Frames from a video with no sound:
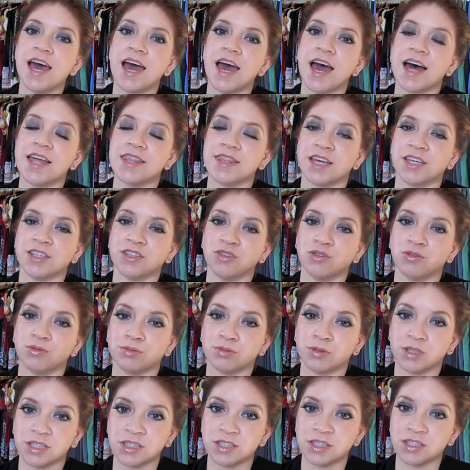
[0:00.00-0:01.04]
and then you
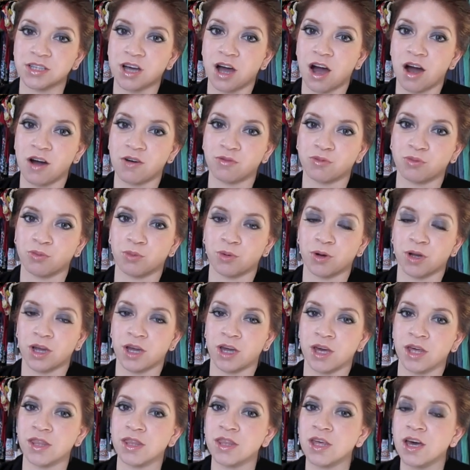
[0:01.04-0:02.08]
rinse off
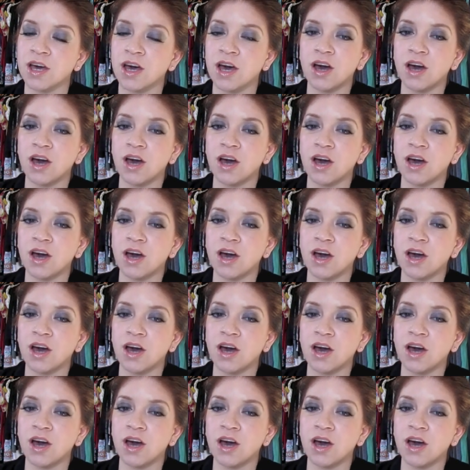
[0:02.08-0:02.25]
with